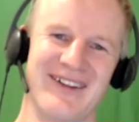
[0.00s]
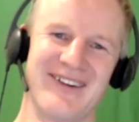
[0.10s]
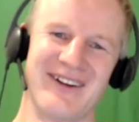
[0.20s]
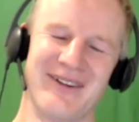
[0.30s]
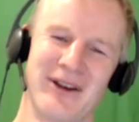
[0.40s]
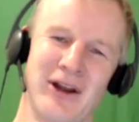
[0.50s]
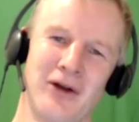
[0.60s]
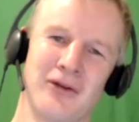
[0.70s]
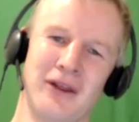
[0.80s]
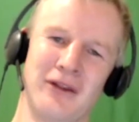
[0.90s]
I mean,
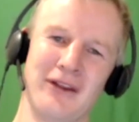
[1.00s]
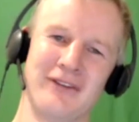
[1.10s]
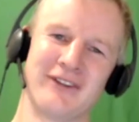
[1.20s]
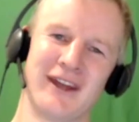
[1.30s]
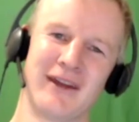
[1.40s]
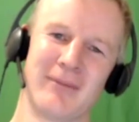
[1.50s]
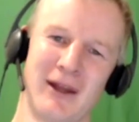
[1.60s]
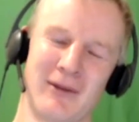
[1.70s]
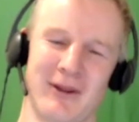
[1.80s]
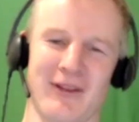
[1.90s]
let, us take it
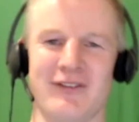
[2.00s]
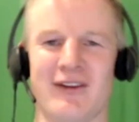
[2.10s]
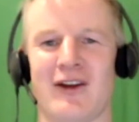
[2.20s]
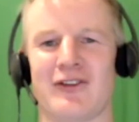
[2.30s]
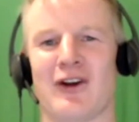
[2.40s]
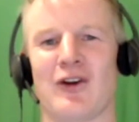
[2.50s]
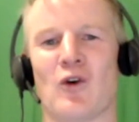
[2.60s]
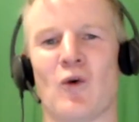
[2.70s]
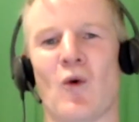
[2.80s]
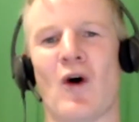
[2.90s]
back a bit. Let's say I don't
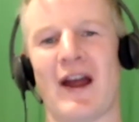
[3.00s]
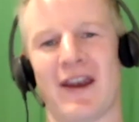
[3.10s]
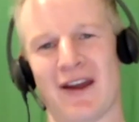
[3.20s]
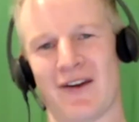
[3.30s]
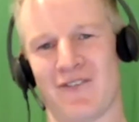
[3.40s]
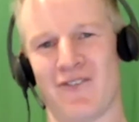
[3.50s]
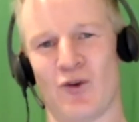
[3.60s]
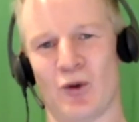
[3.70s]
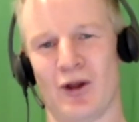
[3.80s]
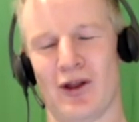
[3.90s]
quite have
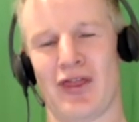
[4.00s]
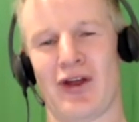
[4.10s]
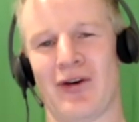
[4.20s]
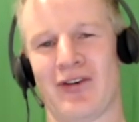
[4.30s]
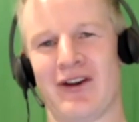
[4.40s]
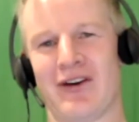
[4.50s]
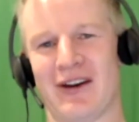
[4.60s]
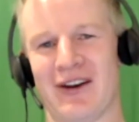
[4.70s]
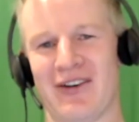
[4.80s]
full authoritarian